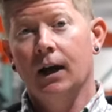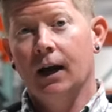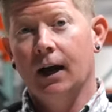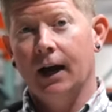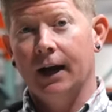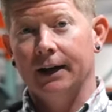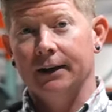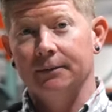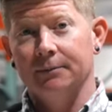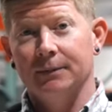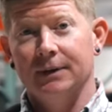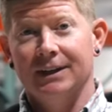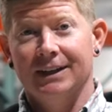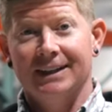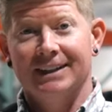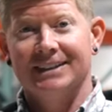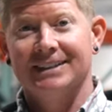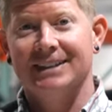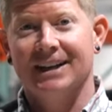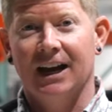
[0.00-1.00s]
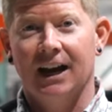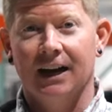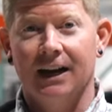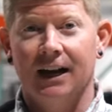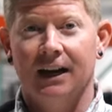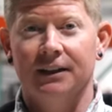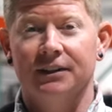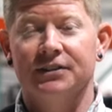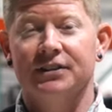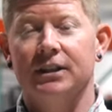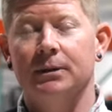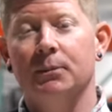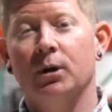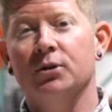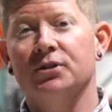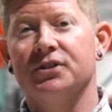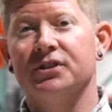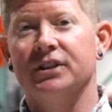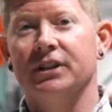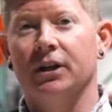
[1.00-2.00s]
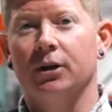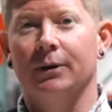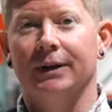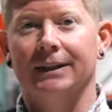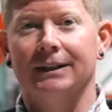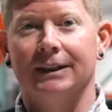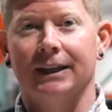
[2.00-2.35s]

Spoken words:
Hi, Scott Colosimo, CEO at